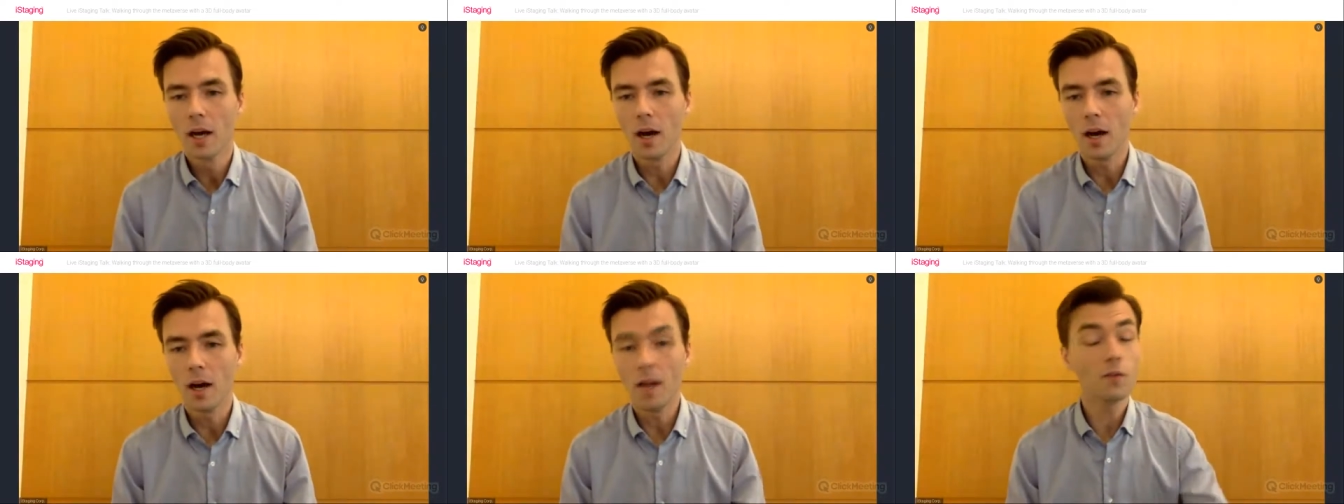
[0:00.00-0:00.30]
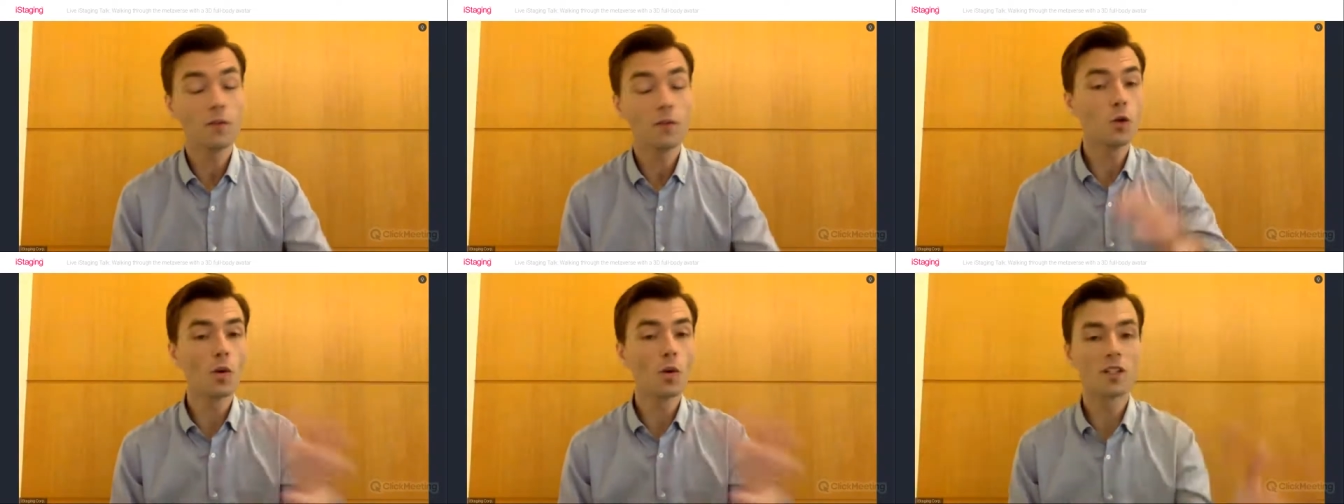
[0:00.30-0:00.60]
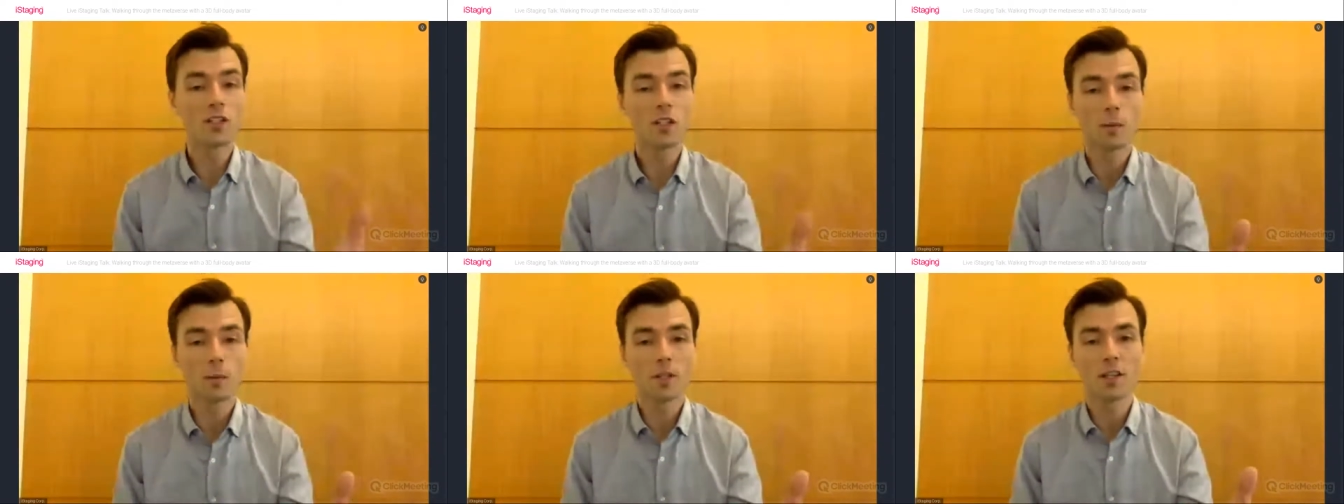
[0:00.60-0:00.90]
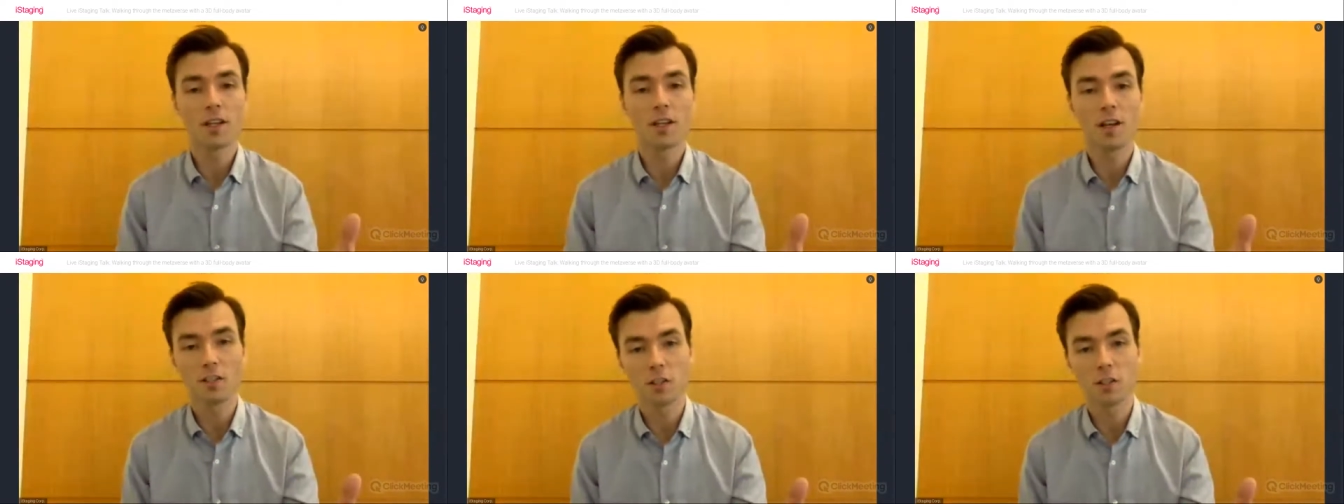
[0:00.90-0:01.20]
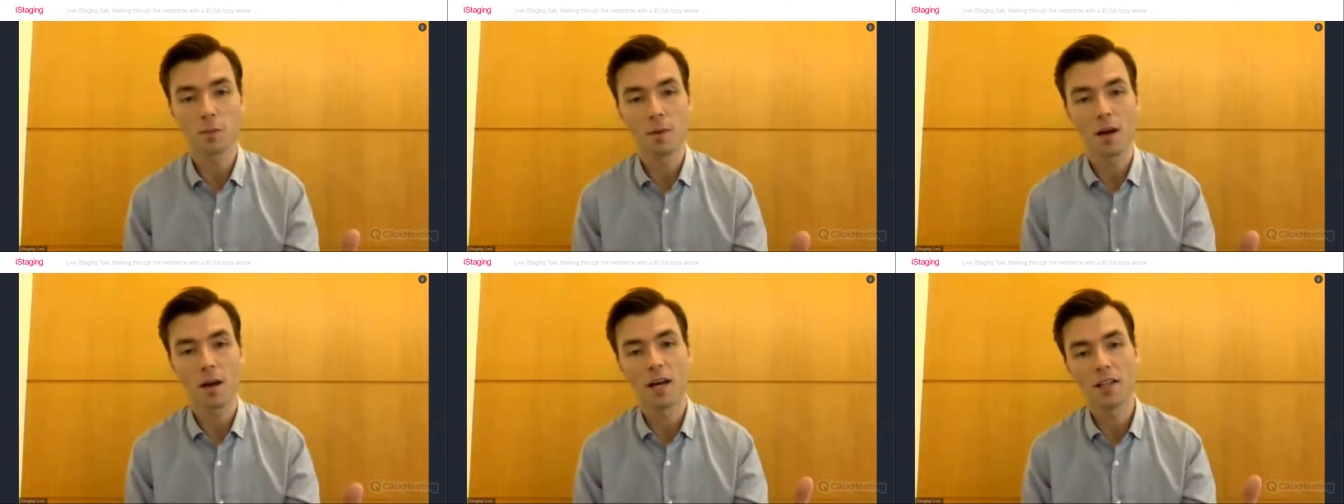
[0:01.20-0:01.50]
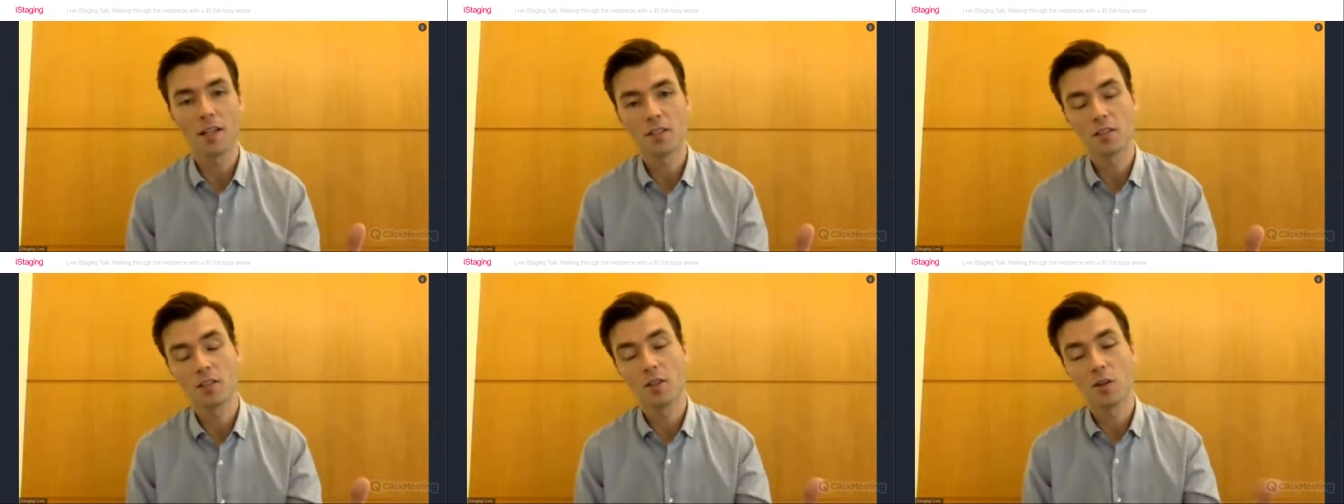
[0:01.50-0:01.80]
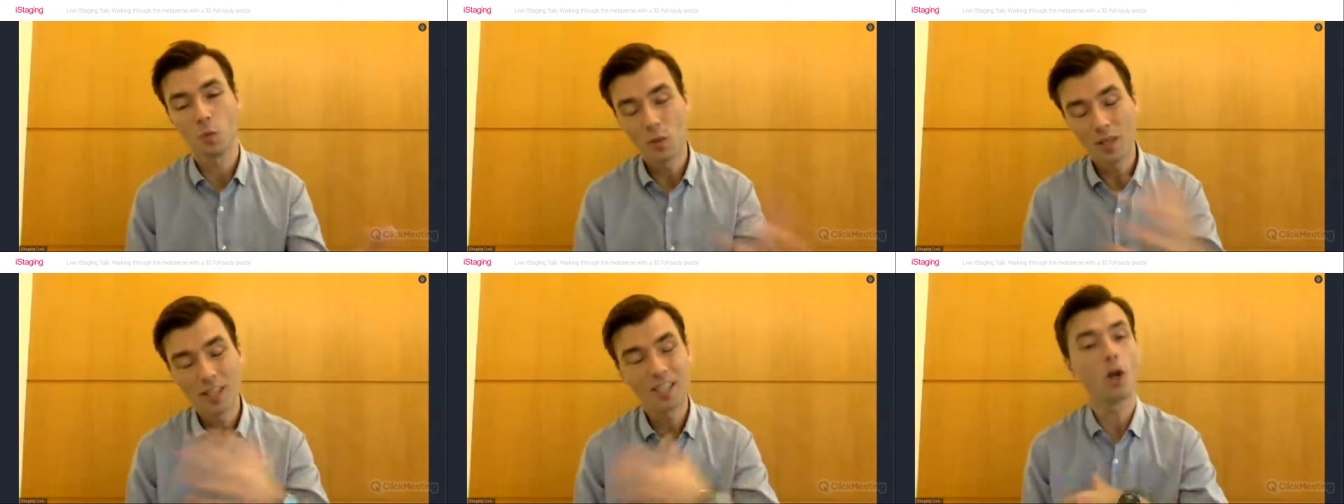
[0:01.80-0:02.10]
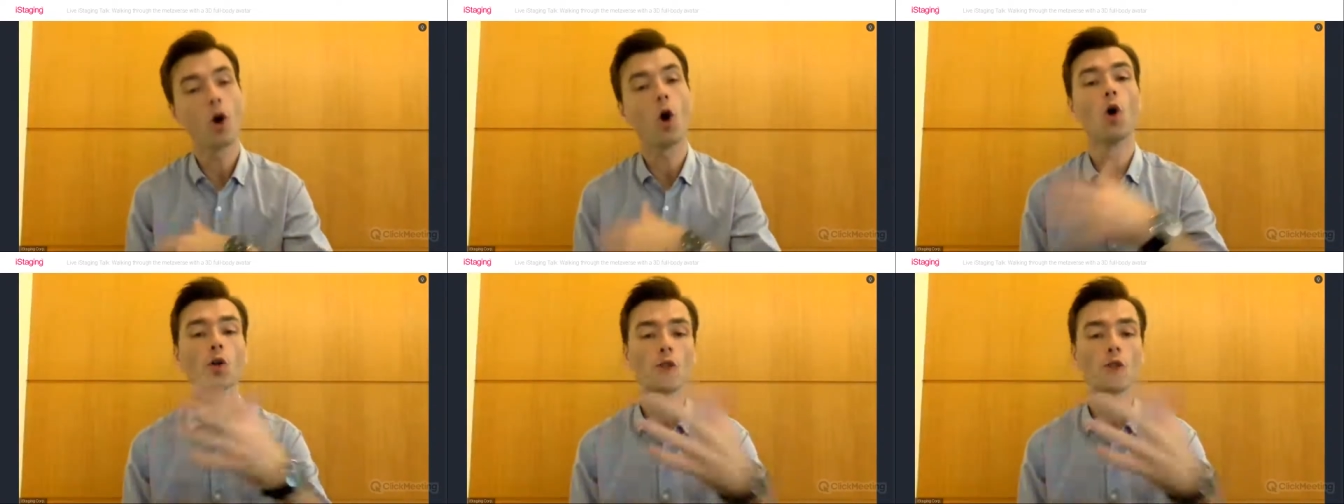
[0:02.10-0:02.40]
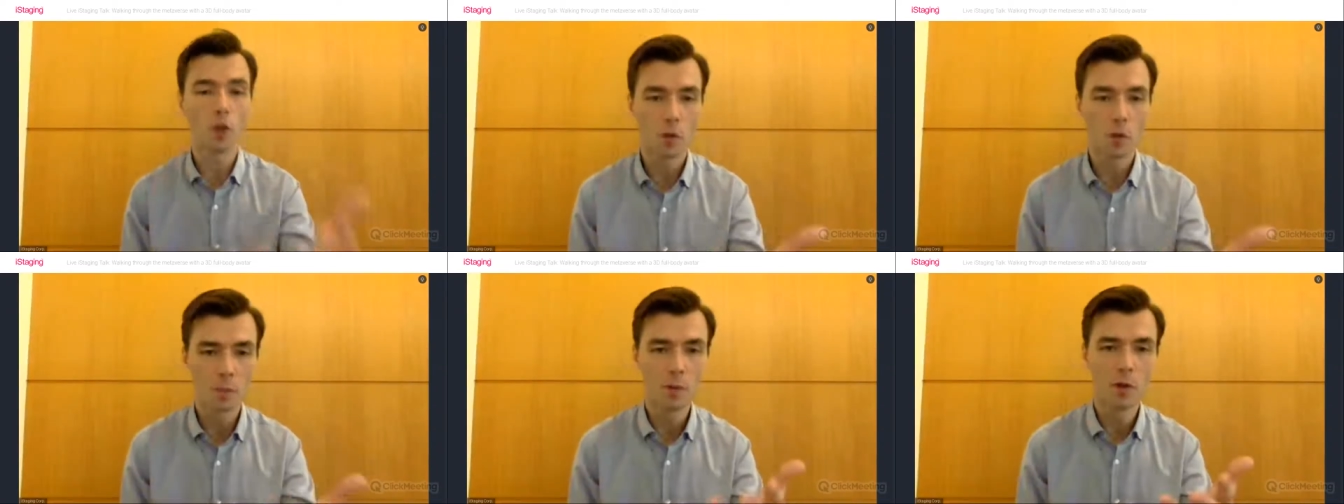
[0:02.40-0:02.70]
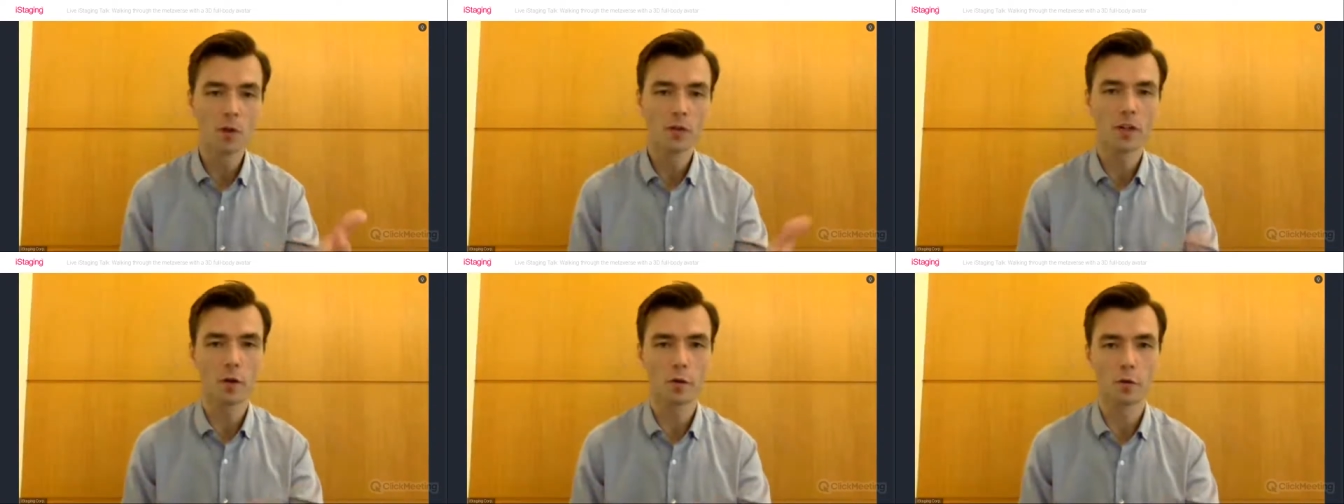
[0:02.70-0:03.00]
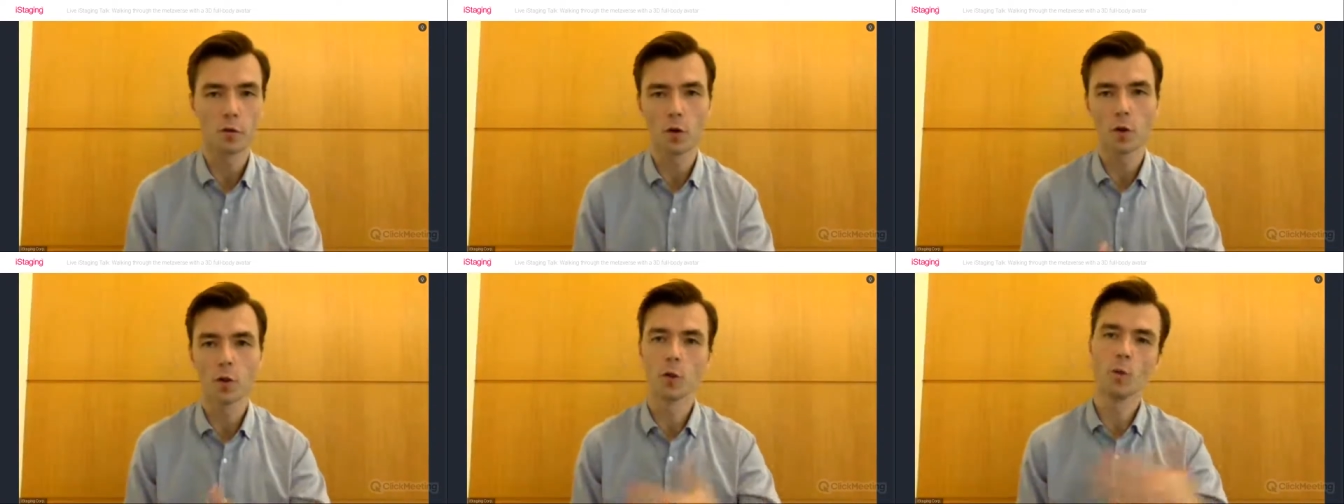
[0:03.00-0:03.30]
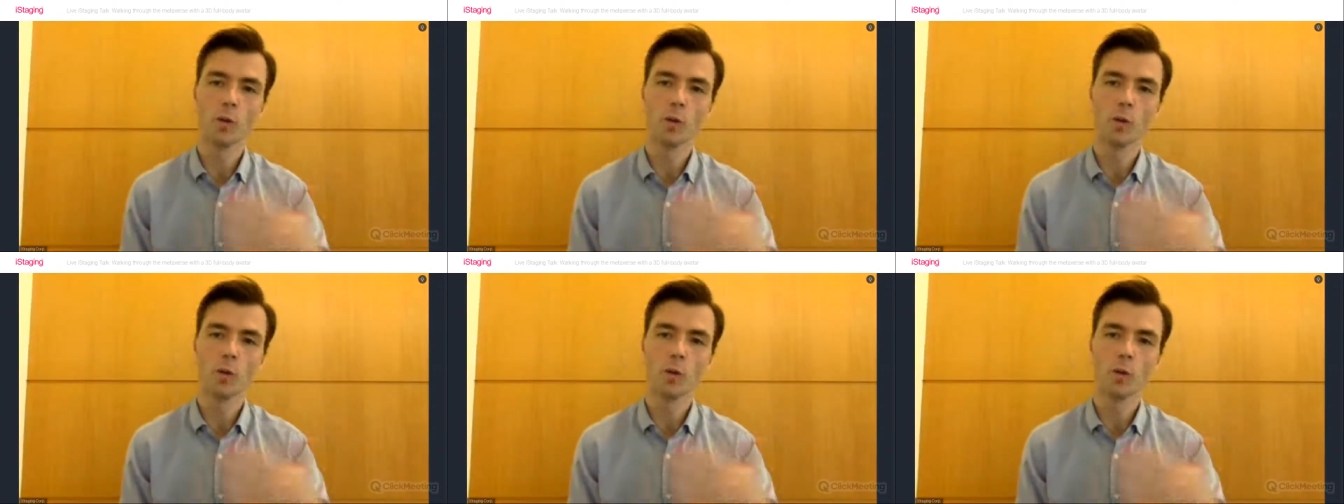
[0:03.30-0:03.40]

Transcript: If you want something customized, we can also build that for you.